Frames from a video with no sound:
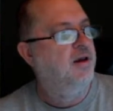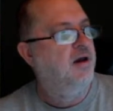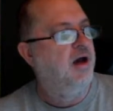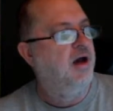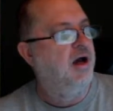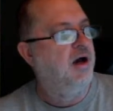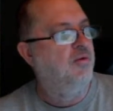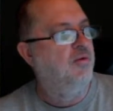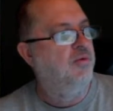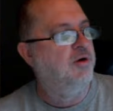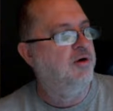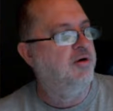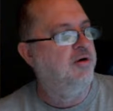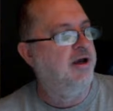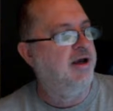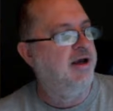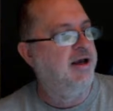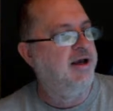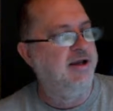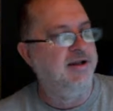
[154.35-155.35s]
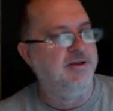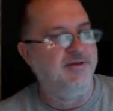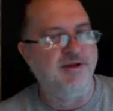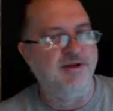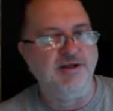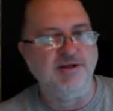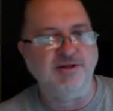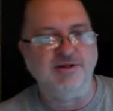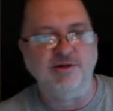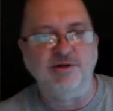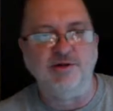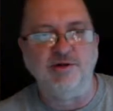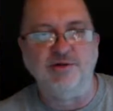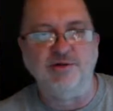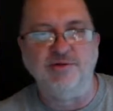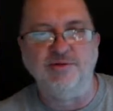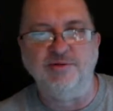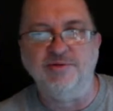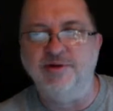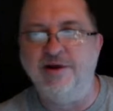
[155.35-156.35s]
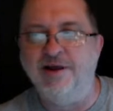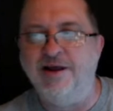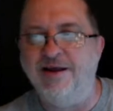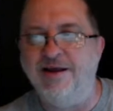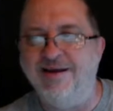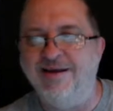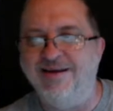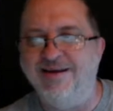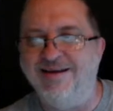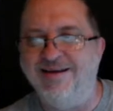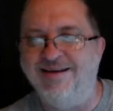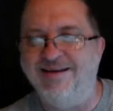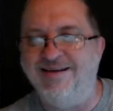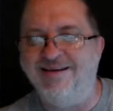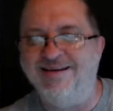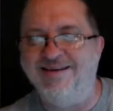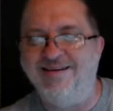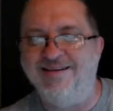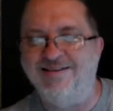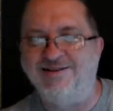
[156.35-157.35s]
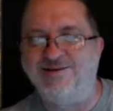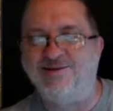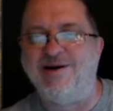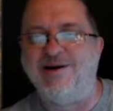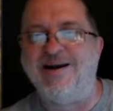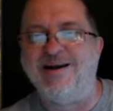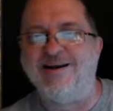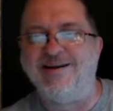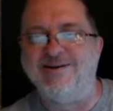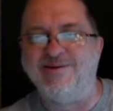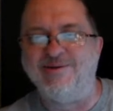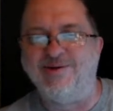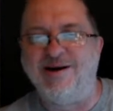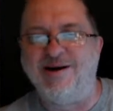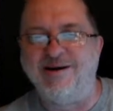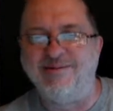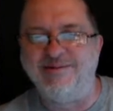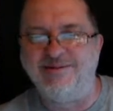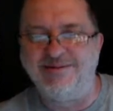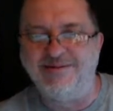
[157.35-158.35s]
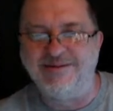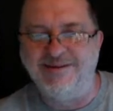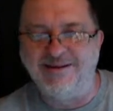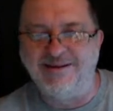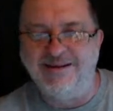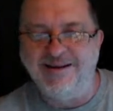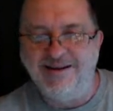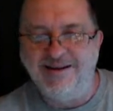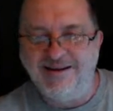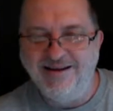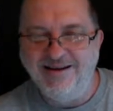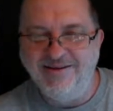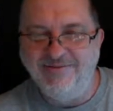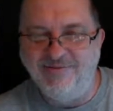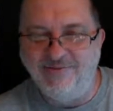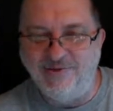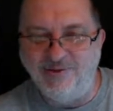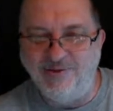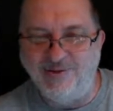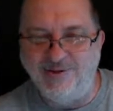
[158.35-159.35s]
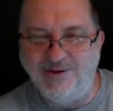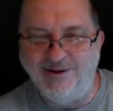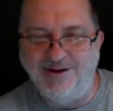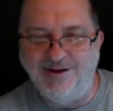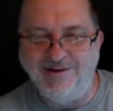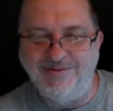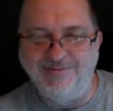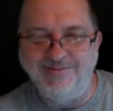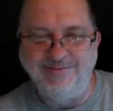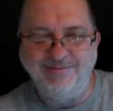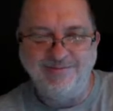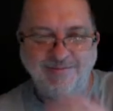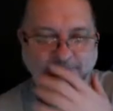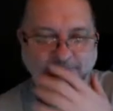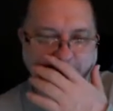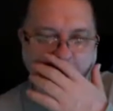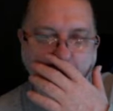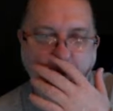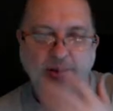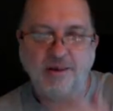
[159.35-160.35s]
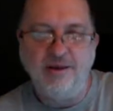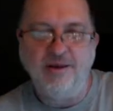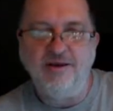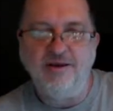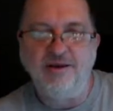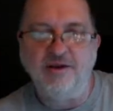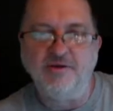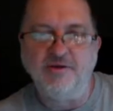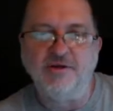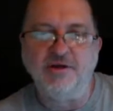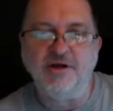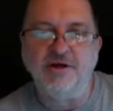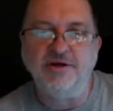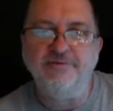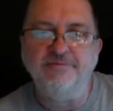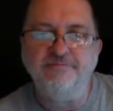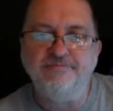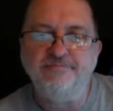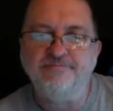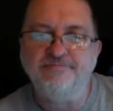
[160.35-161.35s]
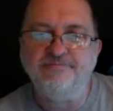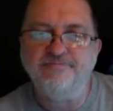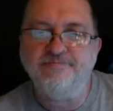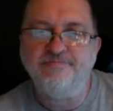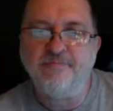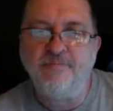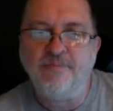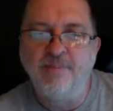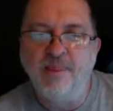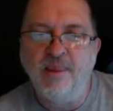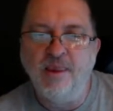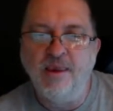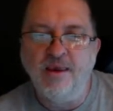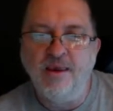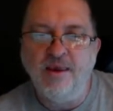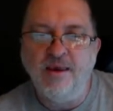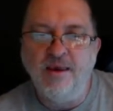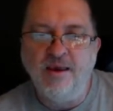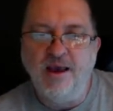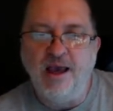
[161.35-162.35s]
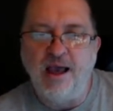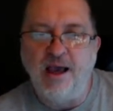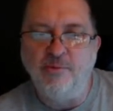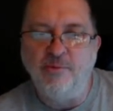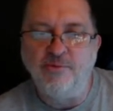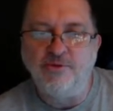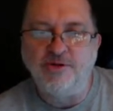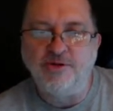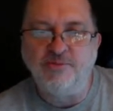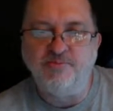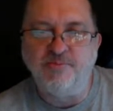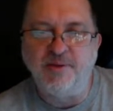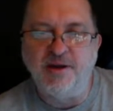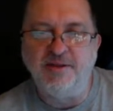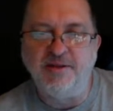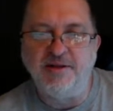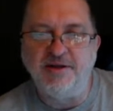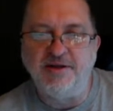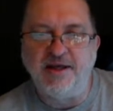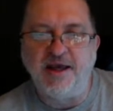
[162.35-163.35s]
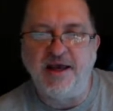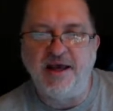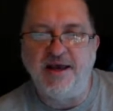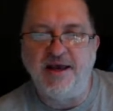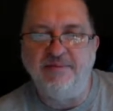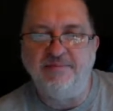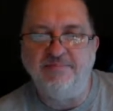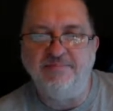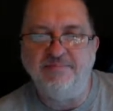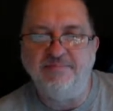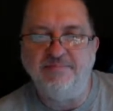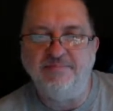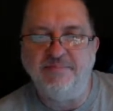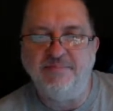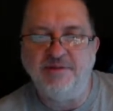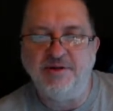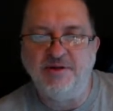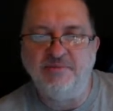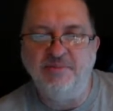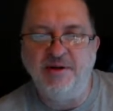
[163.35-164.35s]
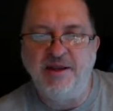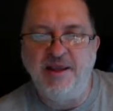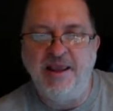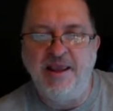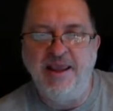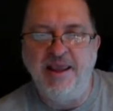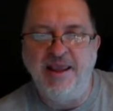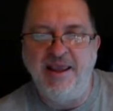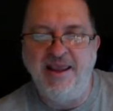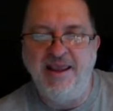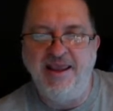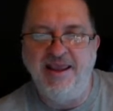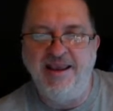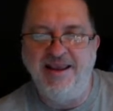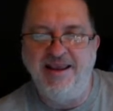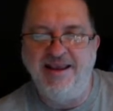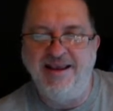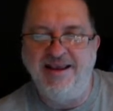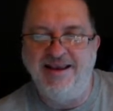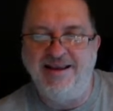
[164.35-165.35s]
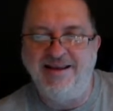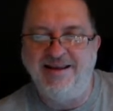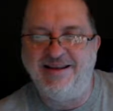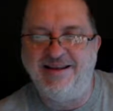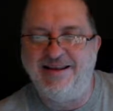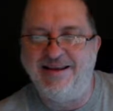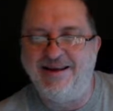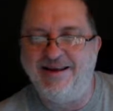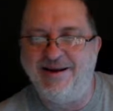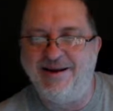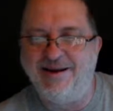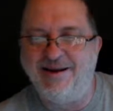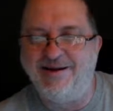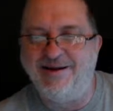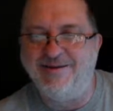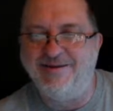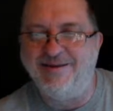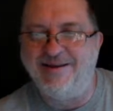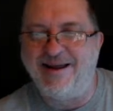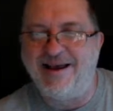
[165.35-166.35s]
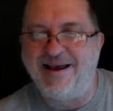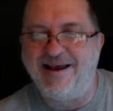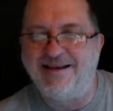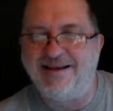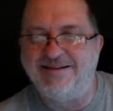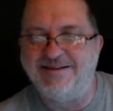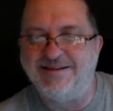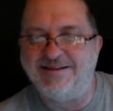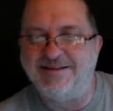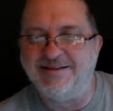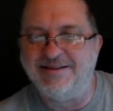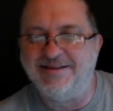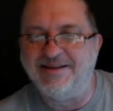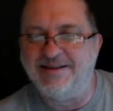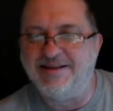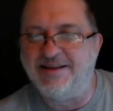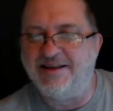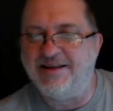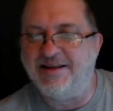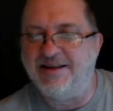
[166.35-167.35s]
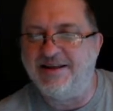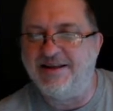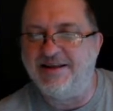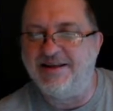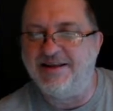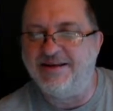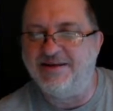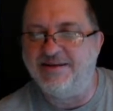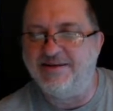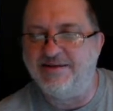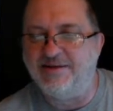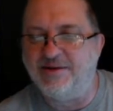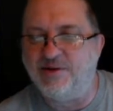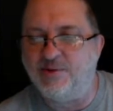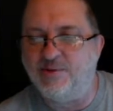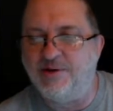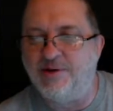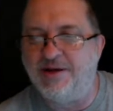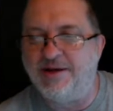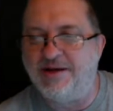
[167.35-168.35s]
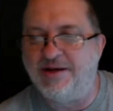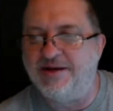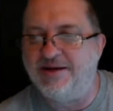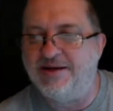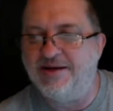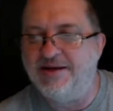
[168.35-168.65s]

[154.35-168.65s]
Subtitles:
I will edit these little drag and drops for YouTube. I will spend the time to get it all nice and clean and quick.